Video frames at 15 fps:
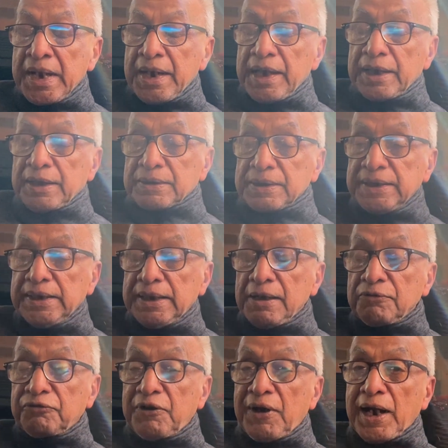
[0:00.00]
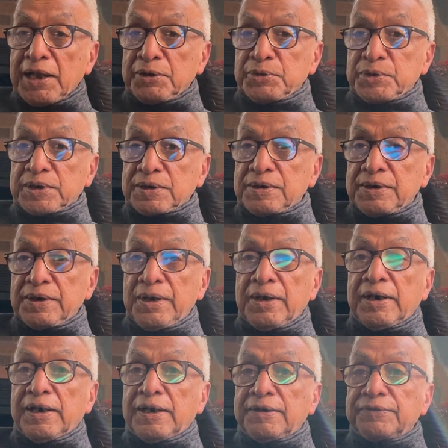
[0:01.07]
real follower
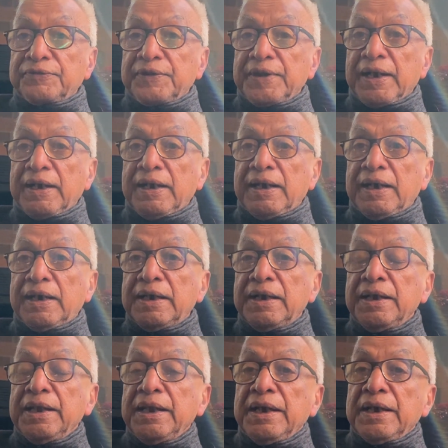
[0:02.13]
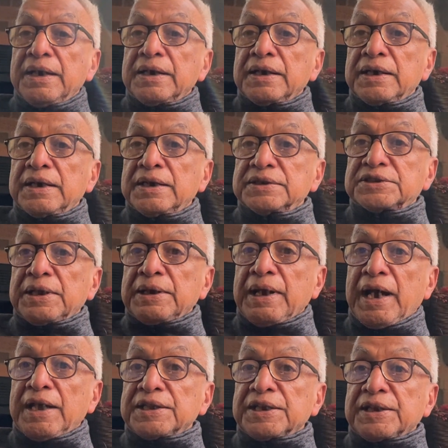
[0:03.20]
of the
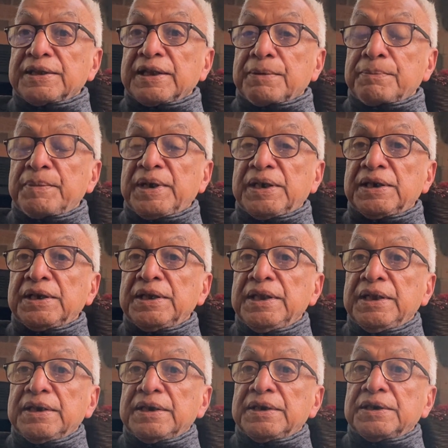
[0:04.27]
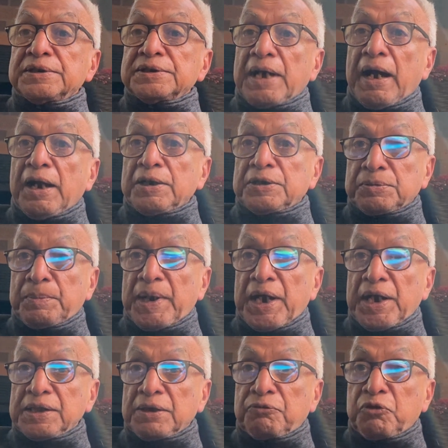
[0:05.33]
Sanatana Dharma taught
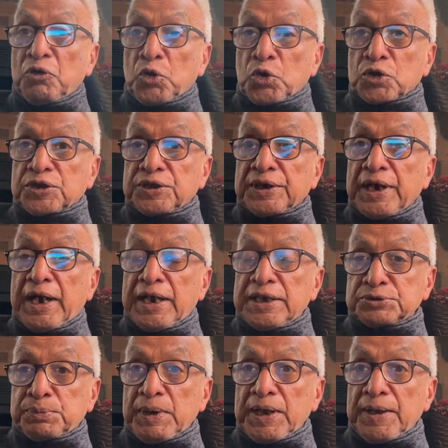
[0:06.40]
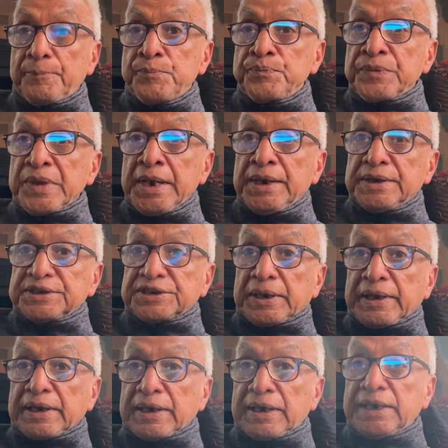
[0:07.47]
by the fourth gospel.
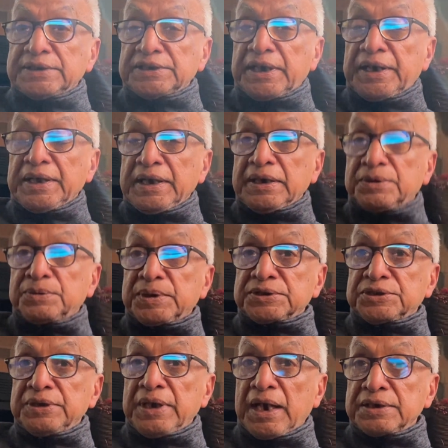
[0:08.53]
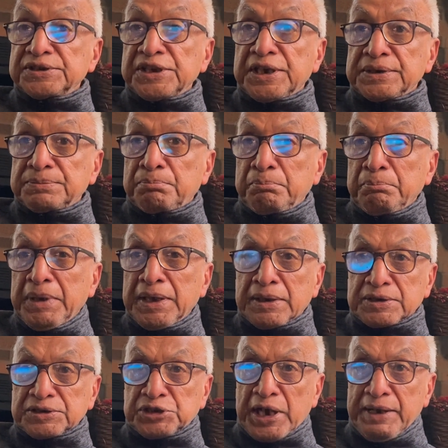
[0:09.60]
Shankaracharya was not a
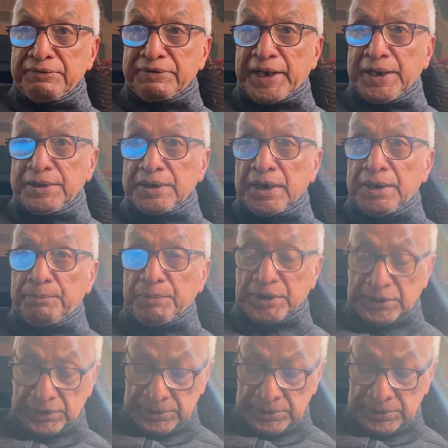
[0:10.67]
mere Shaivite, but